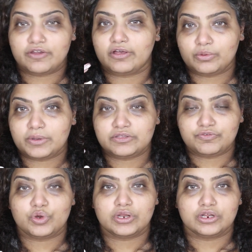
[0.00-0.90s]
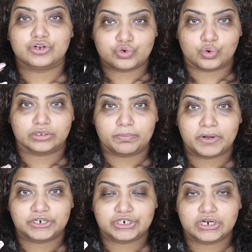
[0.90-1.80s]
Otherwise, if you can control the
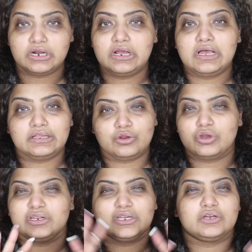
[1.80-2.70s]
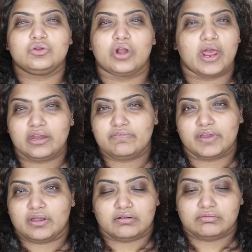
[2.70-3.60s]
pressure, then you can take it on any
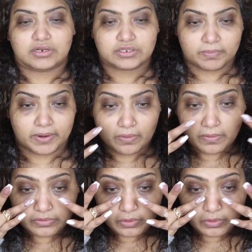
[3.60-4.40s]
finger. It doesn't matter.